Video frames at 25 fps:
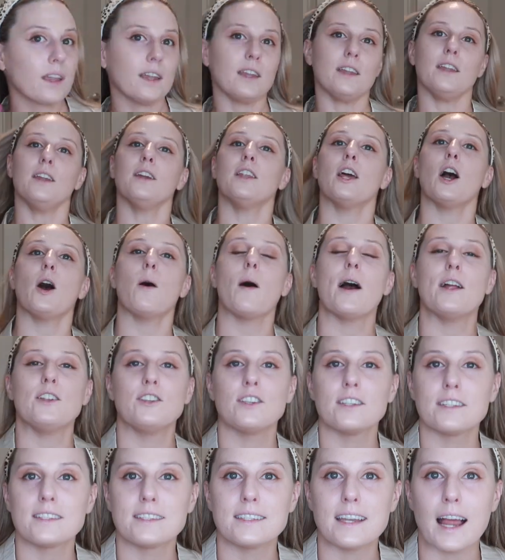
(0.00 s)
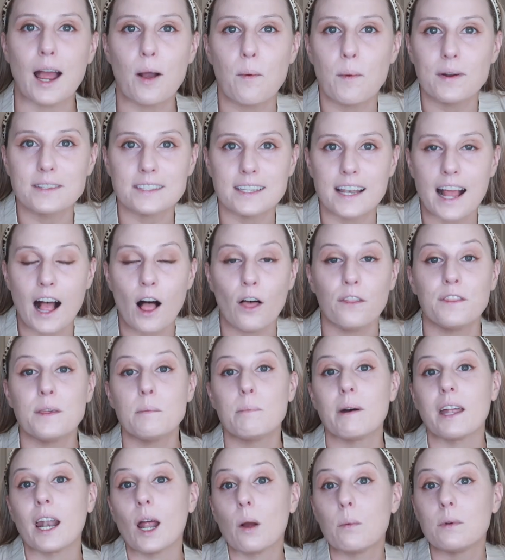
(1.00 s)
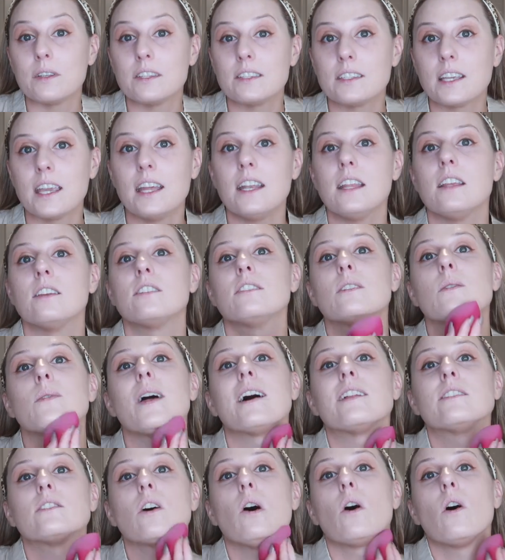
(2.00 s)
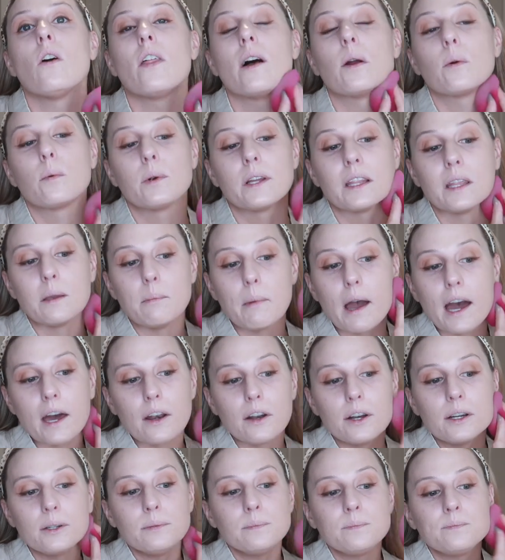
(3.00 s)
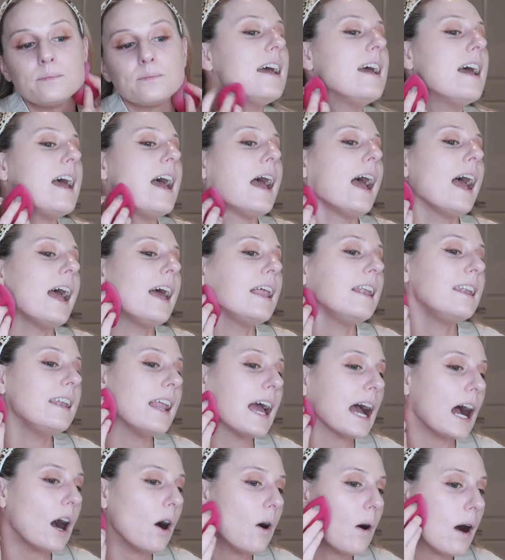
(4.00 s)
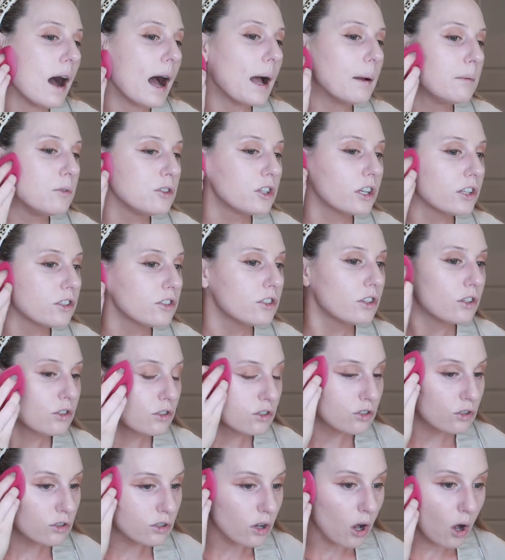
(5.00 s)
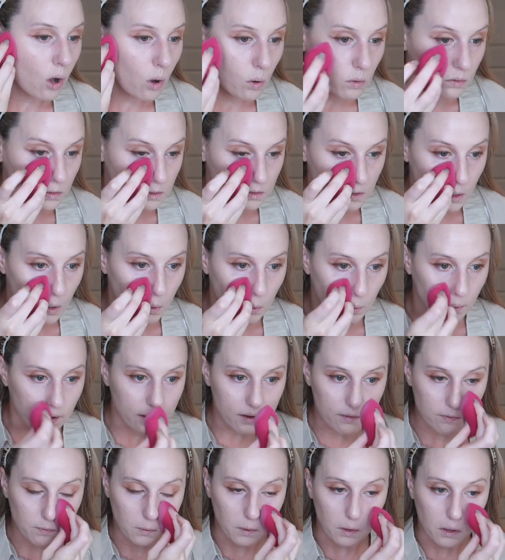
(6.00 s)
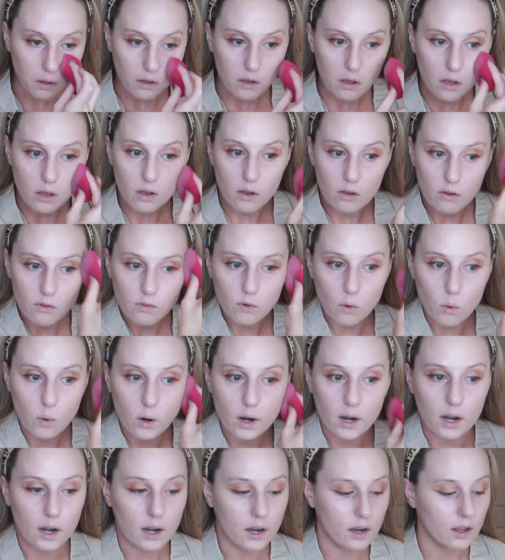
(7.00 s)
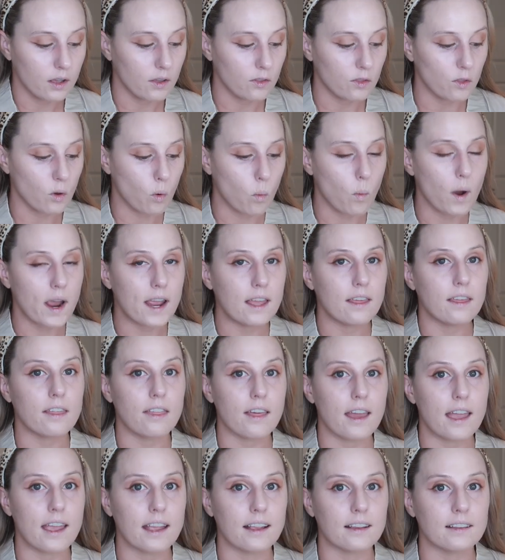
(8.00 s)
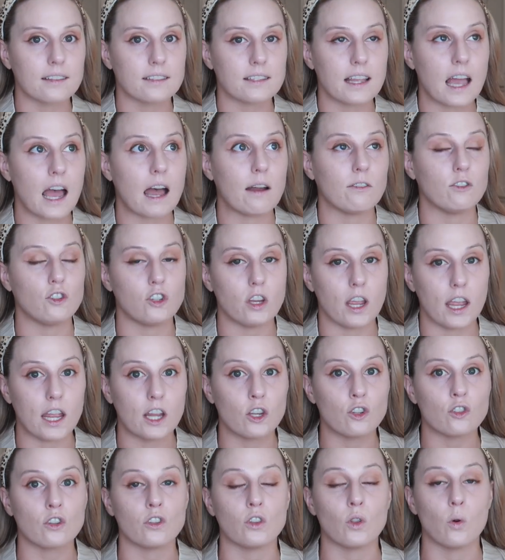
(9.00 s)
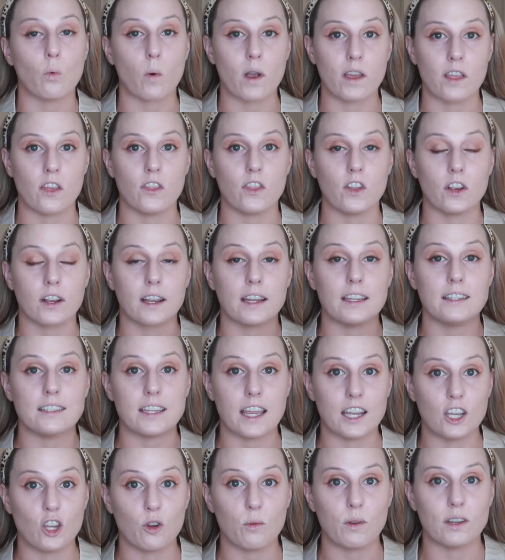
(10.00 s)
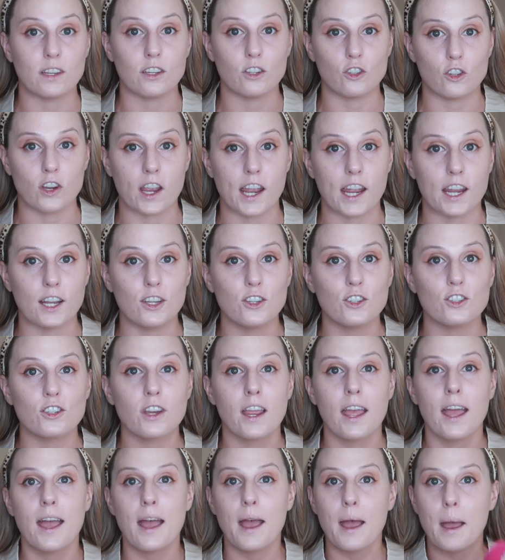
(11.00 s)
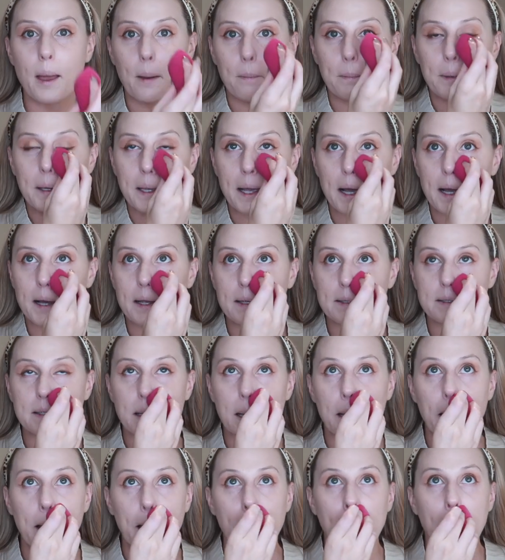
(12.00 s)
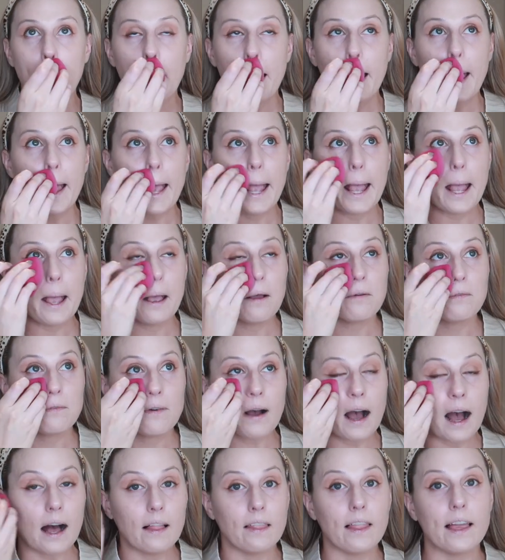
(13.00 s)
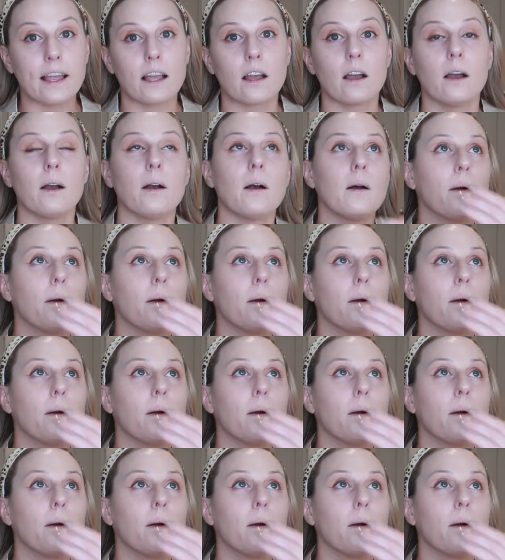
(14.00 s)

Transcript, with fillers: You know, I wasn't healthy, but I was skinny, so that's all that really mattered. And now I'm just so grateful for the way things have changed and the way that they're continuing to change, because if, like,